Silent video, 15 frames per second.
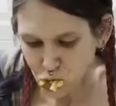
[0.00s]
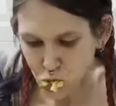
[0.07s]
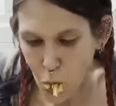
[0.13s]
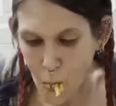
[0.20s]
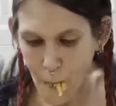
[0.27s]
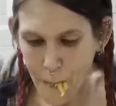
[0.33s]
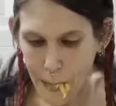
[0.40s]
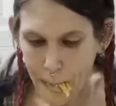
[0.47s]

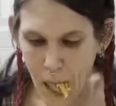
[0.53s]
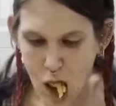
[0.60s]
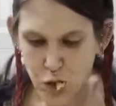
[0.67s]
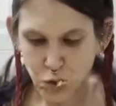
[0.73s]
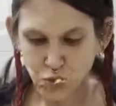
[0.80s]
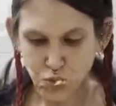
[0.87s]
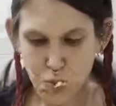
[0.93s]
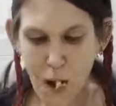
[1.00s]
Uh, you shouldn't
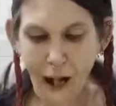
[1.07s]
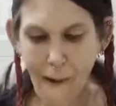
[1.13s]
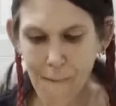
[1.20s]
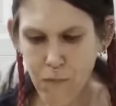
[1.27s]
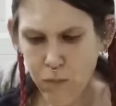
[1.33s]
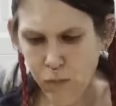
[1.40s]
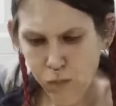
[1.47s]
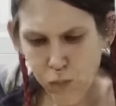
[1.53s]
have no bacon in
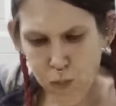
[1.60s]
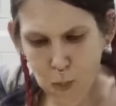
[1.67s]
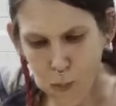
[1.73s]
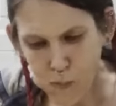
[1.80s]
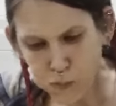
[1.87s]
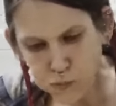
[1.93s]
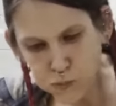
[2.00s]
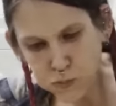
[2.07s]
there, though. You
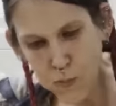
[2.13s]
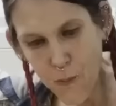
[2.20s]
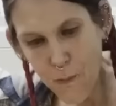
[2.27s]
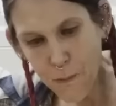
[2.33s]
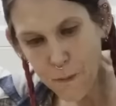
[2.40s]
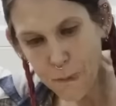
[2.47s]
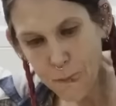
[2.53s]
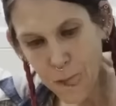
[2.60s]
didn't order it.
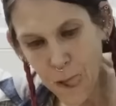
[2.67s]
So.